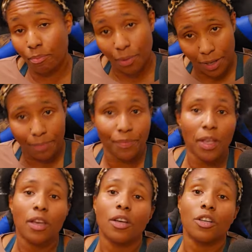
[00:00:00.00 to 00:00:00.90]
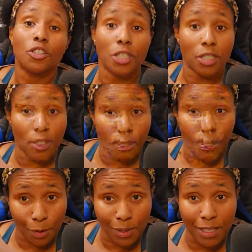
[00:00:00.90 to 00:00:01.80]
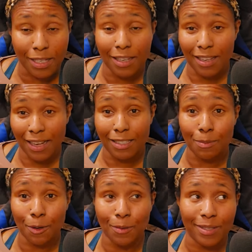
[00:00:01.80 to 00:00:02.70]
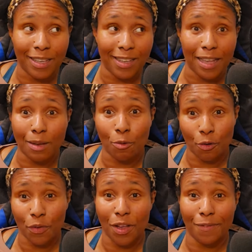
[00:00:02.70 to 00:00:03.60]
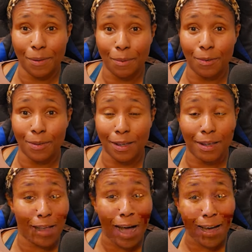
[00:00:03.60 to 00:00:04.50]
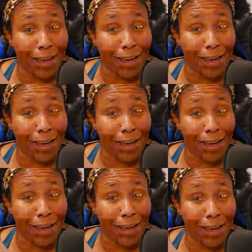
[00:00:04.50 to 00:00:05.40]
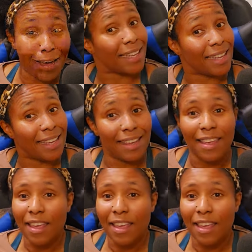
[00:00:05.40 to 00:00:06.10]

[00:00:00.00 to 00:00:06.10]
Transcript: But she's a good person and a nice person and a more forgiving person than I am, so I get it.